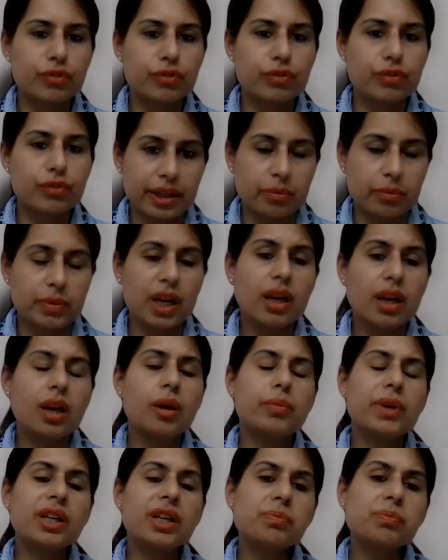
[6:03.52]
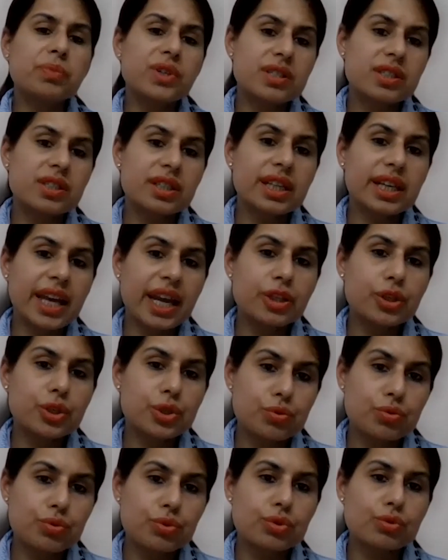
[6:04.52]
item. But a person can
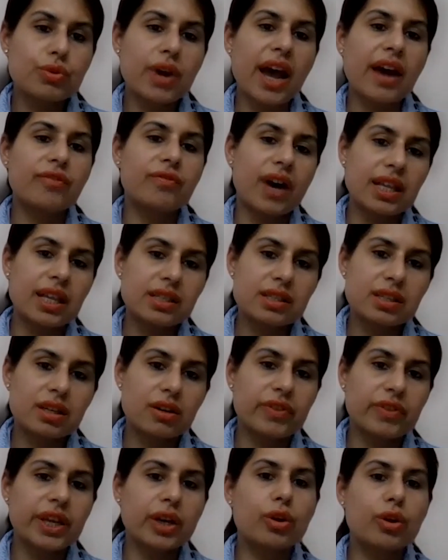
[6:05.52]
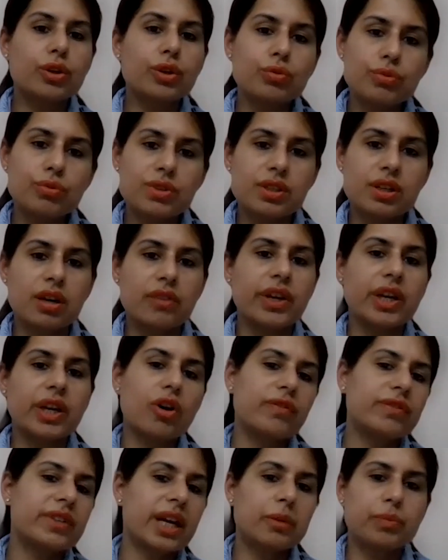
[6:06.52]
choose to have one serving or two serving
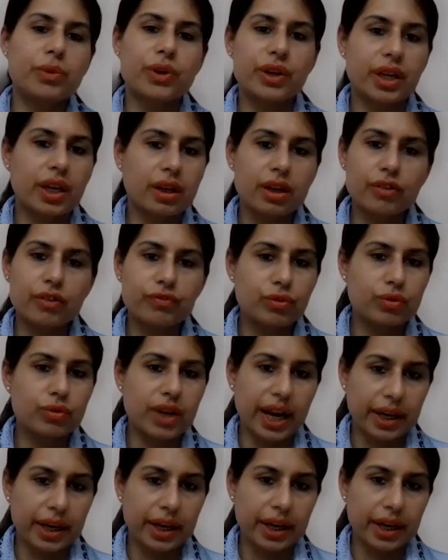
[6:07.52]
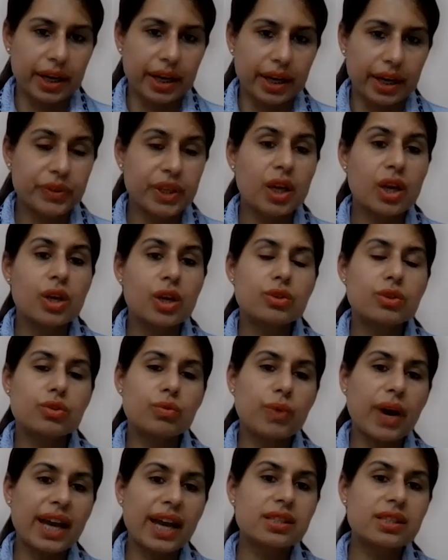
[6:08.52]
of that particular food item. So
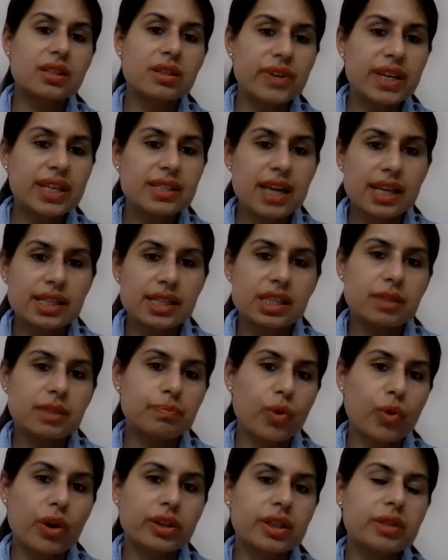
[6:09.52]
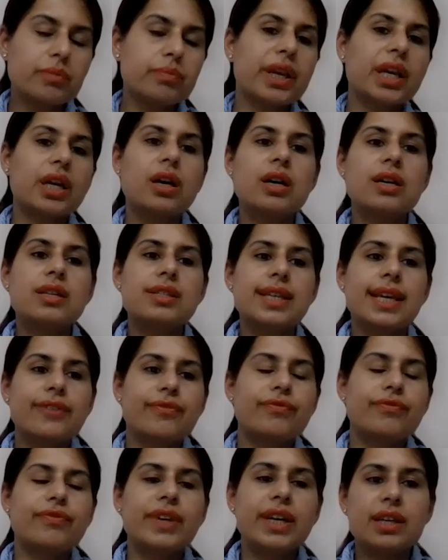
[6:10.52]
why serving size is important? Because
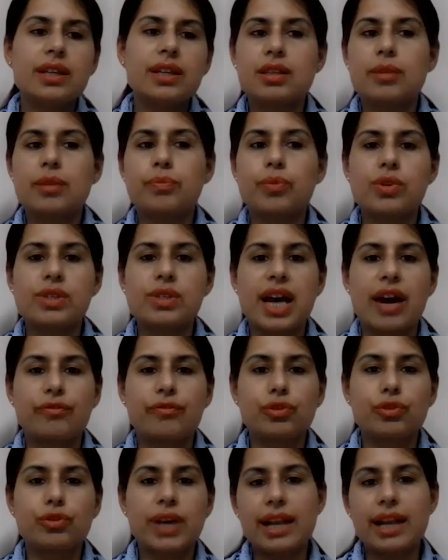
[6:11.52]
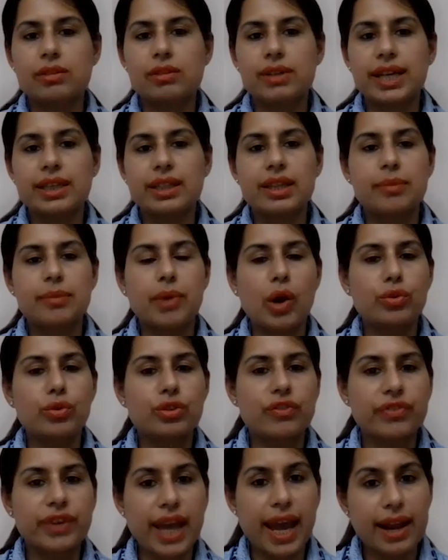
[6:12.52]
if we suppose have to calculate the
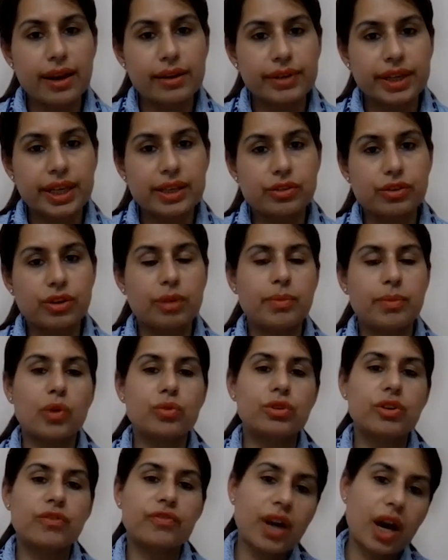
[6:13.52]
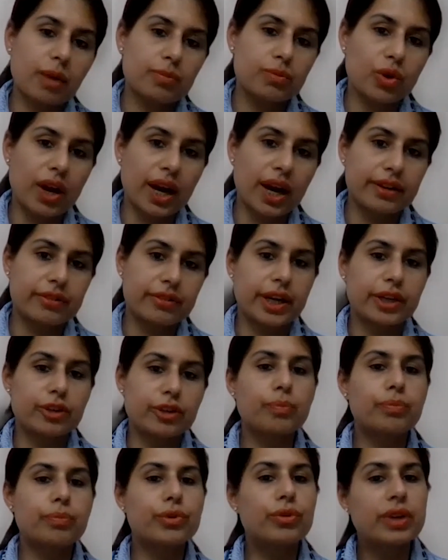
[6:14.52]
amount of calories or amount of
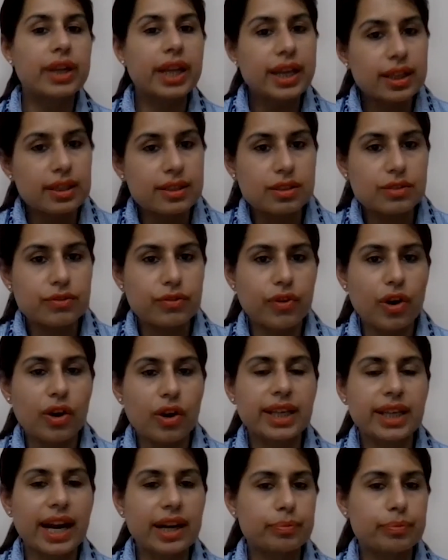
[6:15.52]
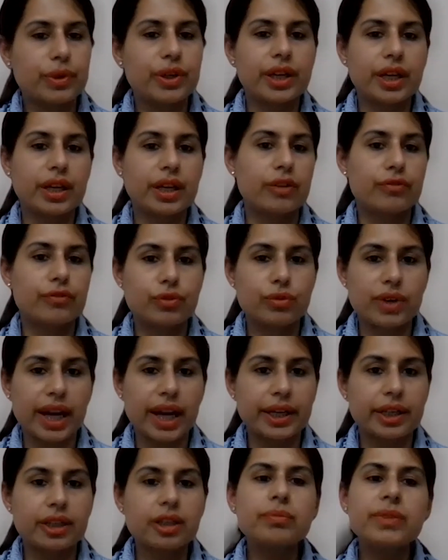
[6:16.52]
carbohydrate or proteins for that particular food
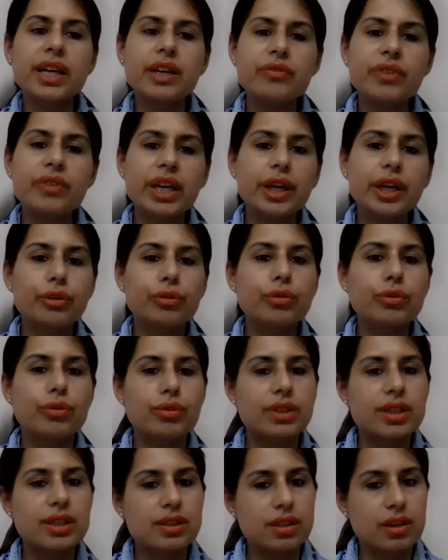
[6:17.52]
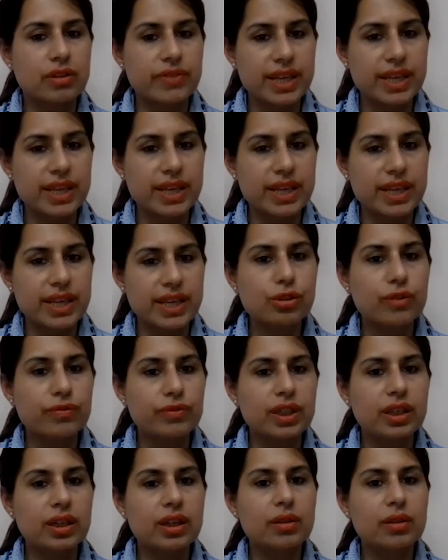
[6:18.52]
item, then we need to know the serving size
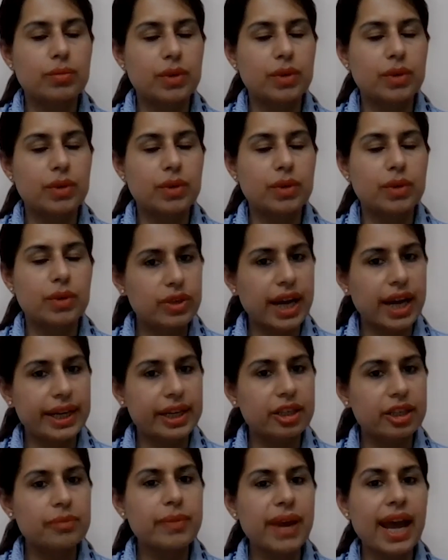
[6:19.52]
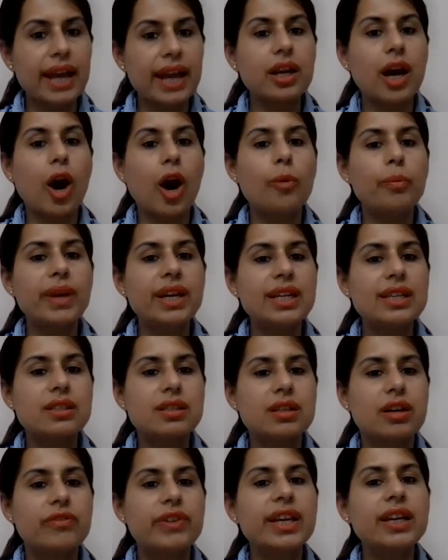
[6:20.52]
of the food item and how many
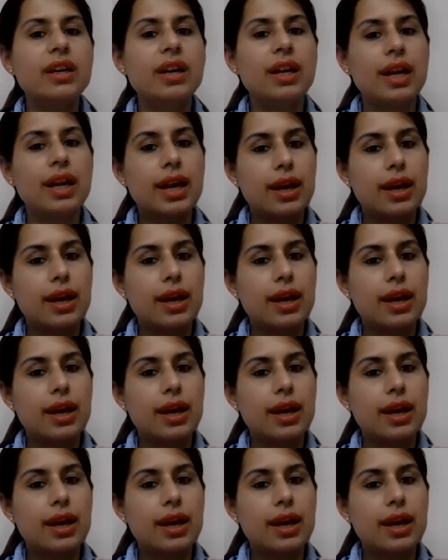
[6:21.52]
serving